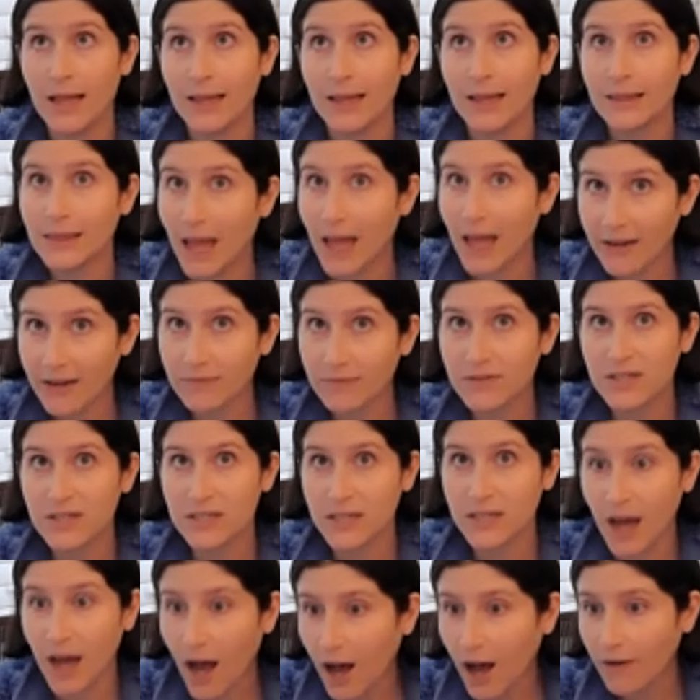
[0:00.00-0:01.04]
life's
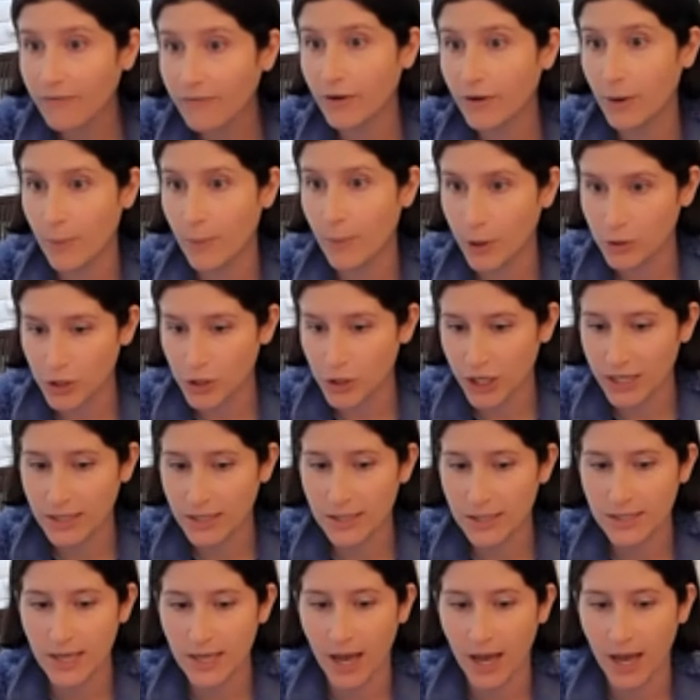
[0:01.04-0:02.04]
tough emotions,